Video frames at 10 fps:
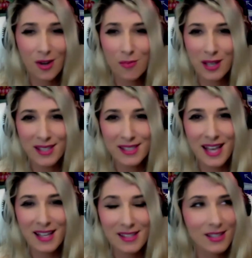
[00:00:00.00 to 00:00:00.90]
because
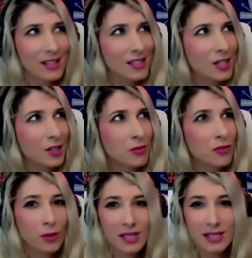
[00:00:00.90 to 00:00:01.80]
a year
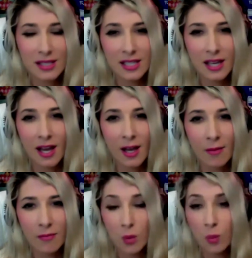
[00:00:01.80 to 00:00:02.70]
before we did
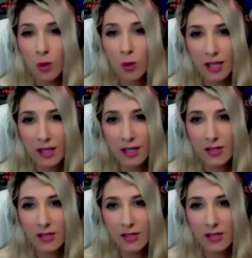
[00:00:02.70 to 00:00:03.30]
the womb healing.